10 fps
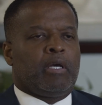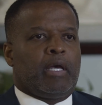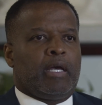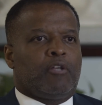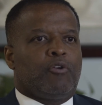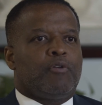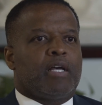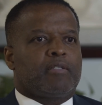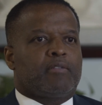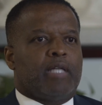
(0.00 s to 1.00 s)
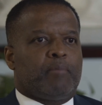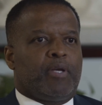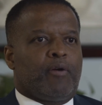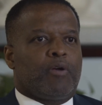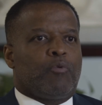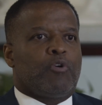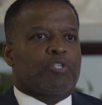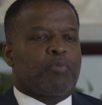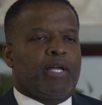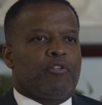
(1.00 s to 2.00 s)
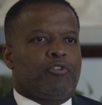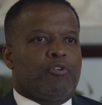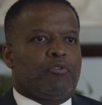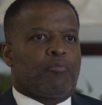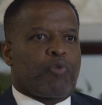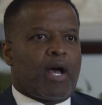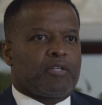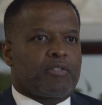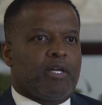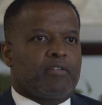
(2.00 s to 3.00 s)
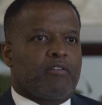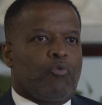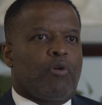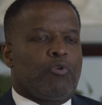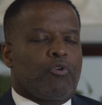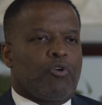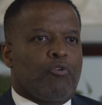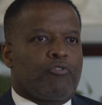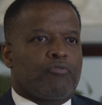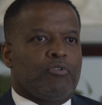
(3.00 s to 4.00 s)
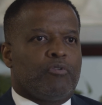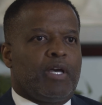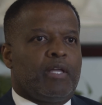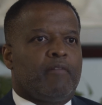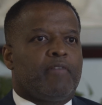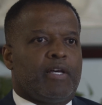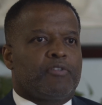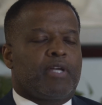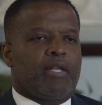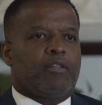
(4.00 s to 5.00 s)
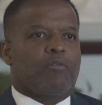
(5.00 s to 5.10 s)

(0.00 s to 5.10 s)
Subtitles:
And during that period, we'll explain to you the process of what we'll go through in investigating the